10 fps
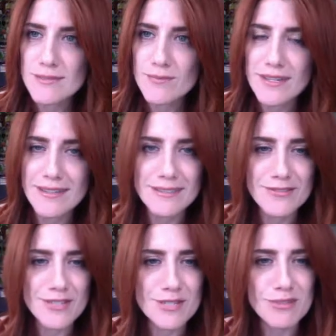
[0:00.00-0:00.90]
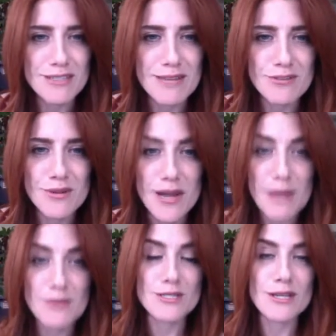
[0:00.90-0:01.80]
Facebook Live a few
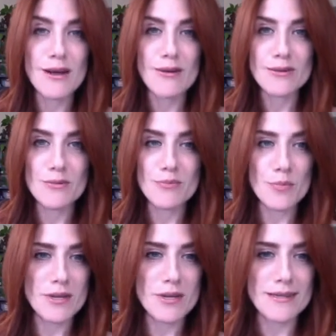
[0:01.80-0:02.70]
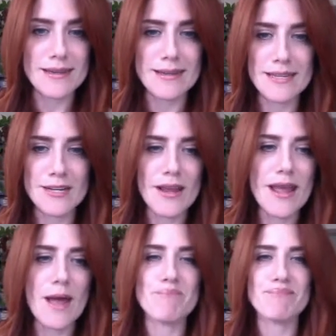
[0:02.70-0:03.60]
hours ago, but here I
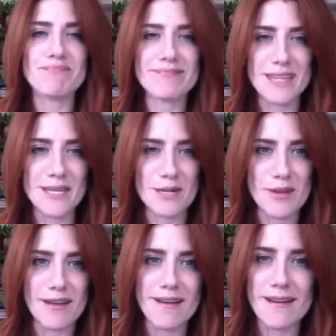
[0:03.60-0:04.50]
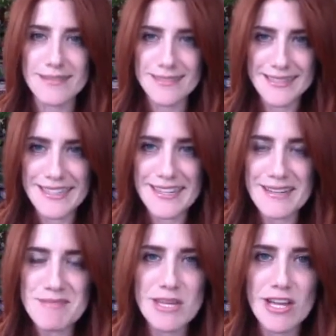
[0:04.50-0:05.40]
am. Here we are.
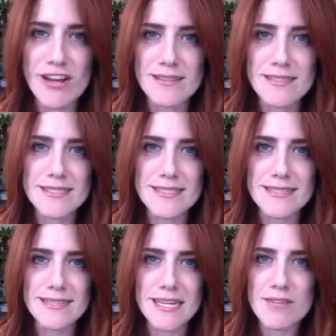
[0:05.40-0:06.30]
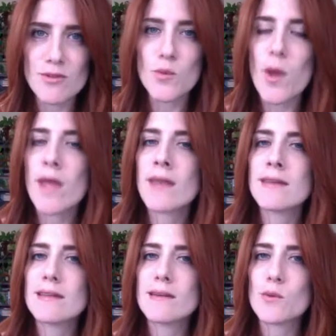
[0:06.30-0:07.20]
Because even
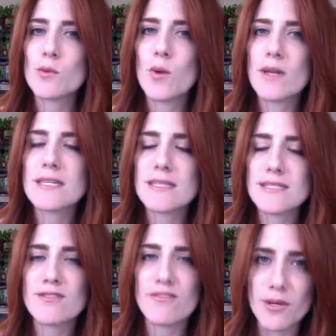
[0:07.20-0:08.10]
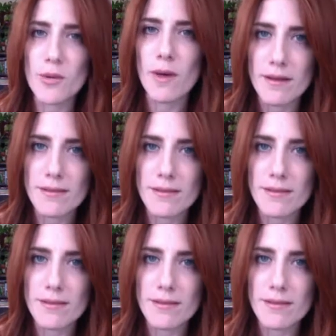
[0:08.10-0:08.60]
when one doesn't feel well,